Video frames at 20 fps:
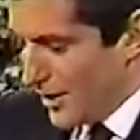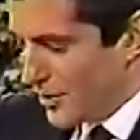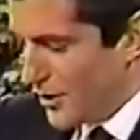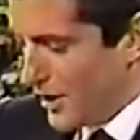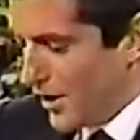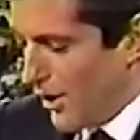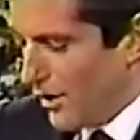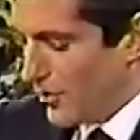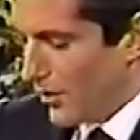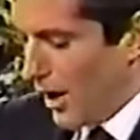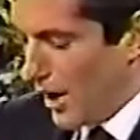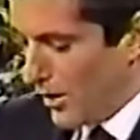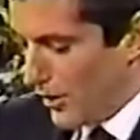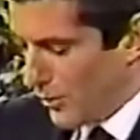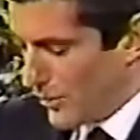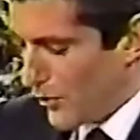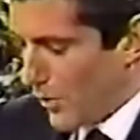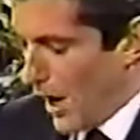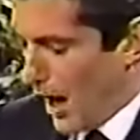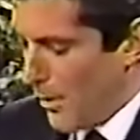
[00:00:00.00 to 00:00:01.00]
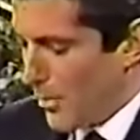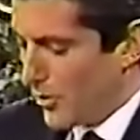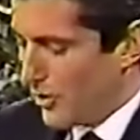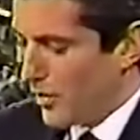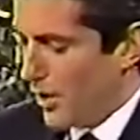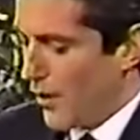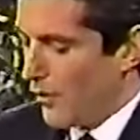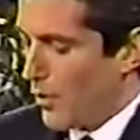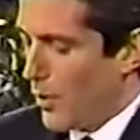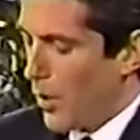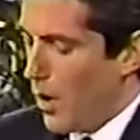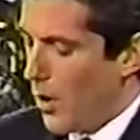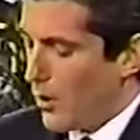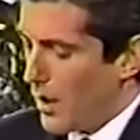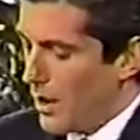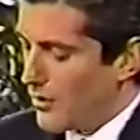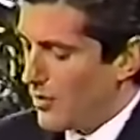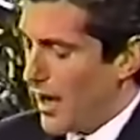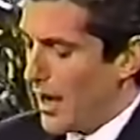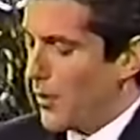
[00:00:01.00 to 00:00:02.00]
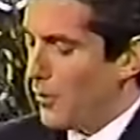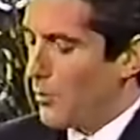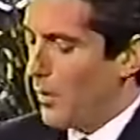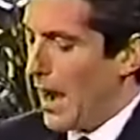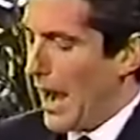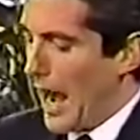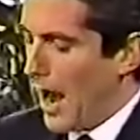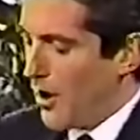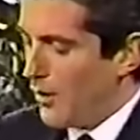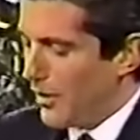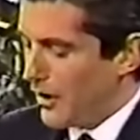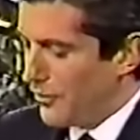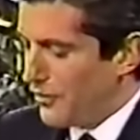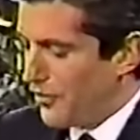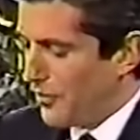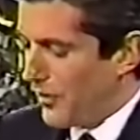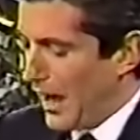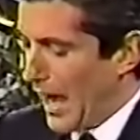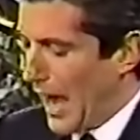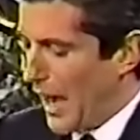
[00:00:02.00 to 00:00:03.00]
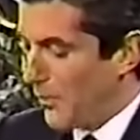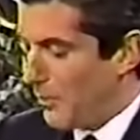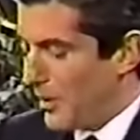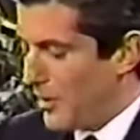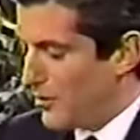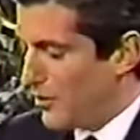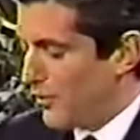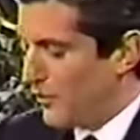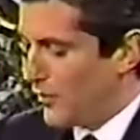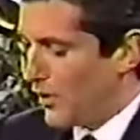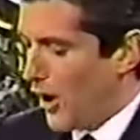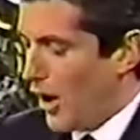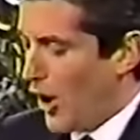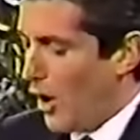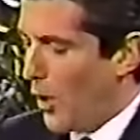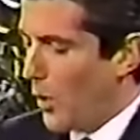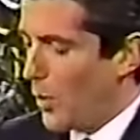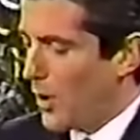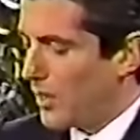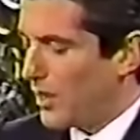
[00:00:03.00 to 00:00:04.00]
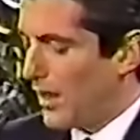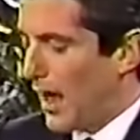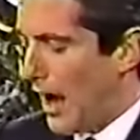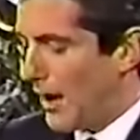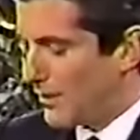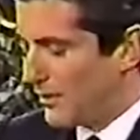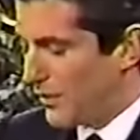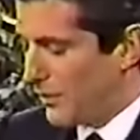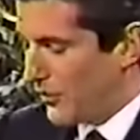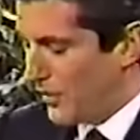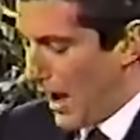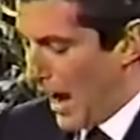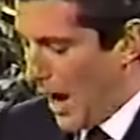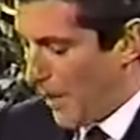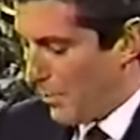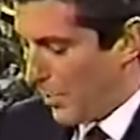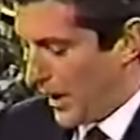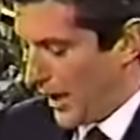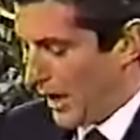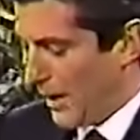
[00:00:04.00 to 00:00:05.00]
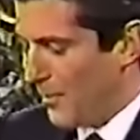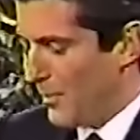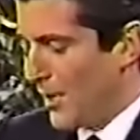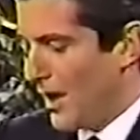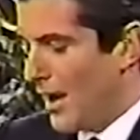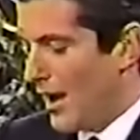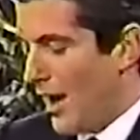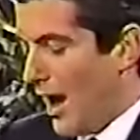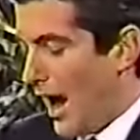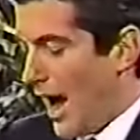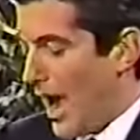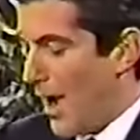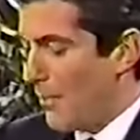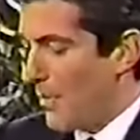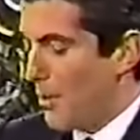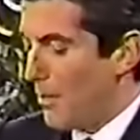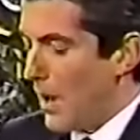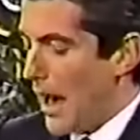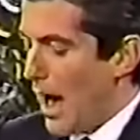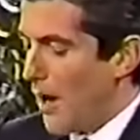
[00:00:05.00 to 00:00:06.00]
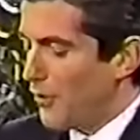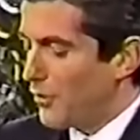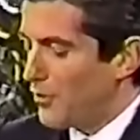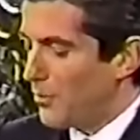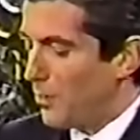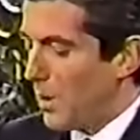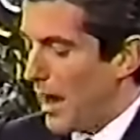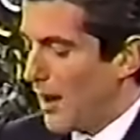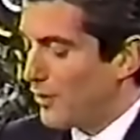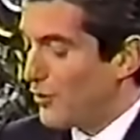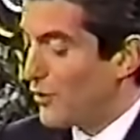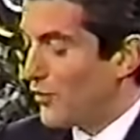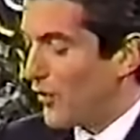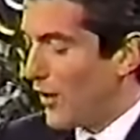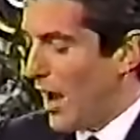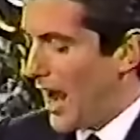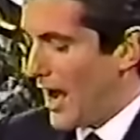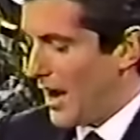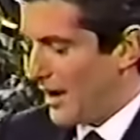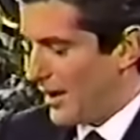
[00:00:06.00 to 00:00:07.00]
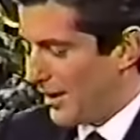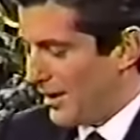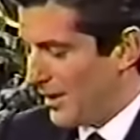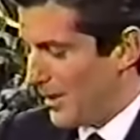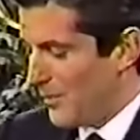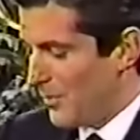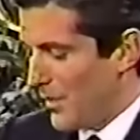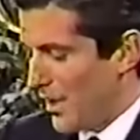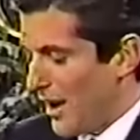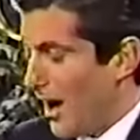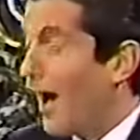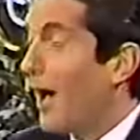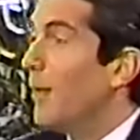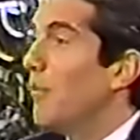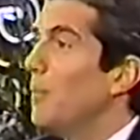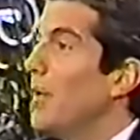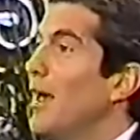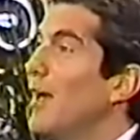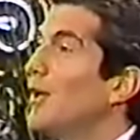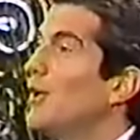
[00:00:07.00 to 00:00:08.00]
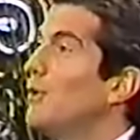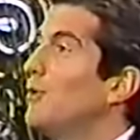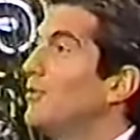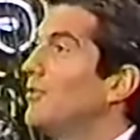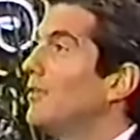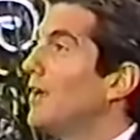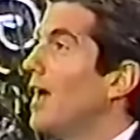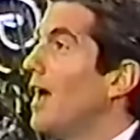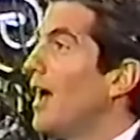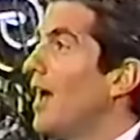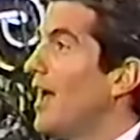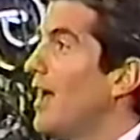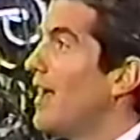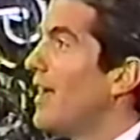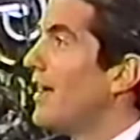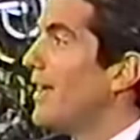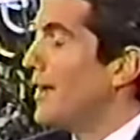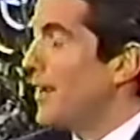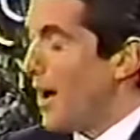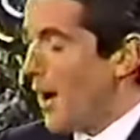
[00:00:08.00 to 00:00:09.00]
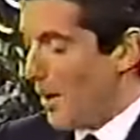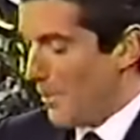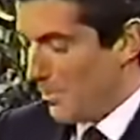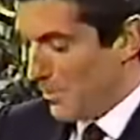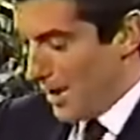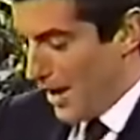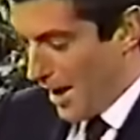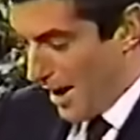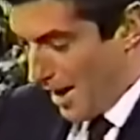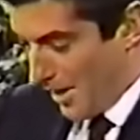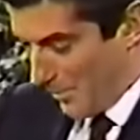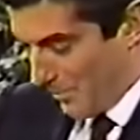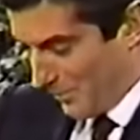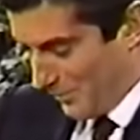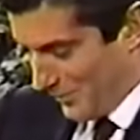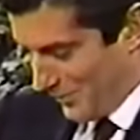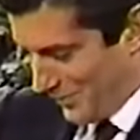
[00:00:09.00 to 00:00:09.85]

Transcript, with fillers: She goes on to describe herself, quote, as a round and flat piece of dough with lots of toppings. I am a mouth's best friend. I make you say yum yum.